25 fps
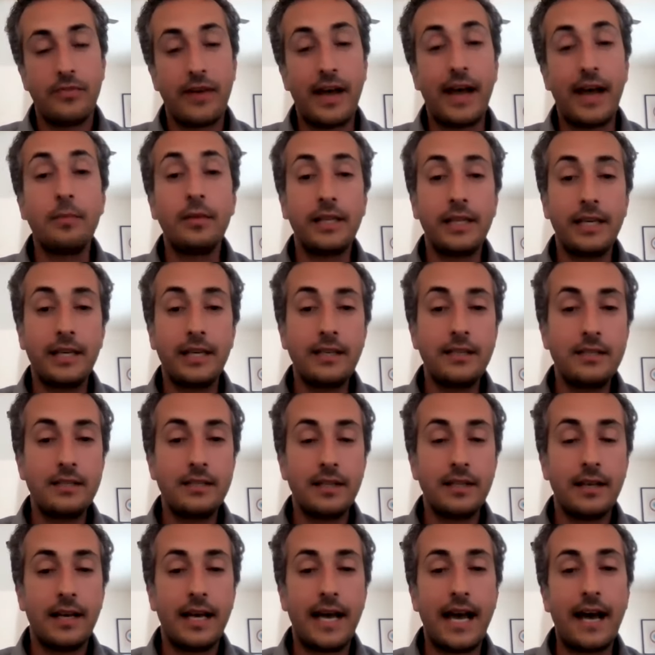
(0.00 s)

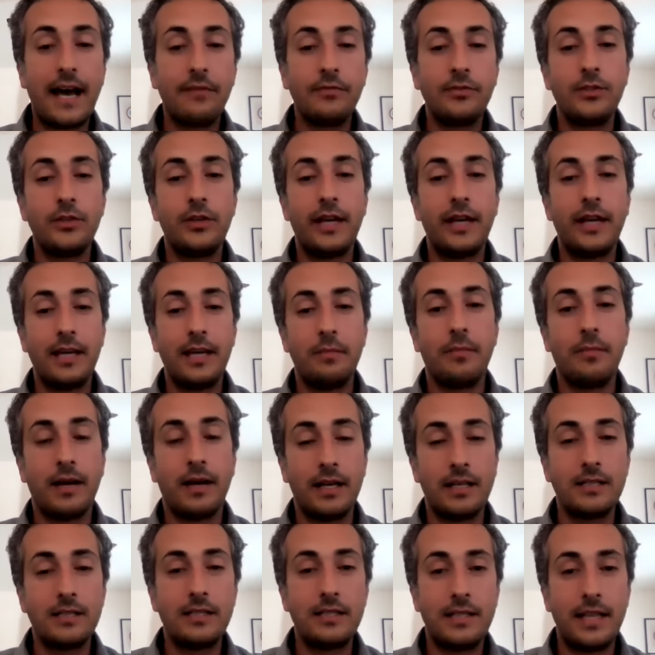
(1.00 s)
families after eight
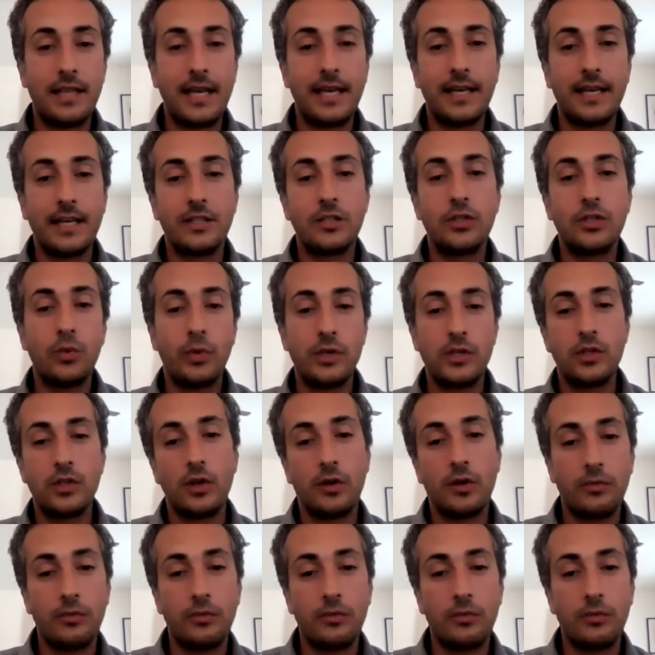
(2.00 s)
months they can switch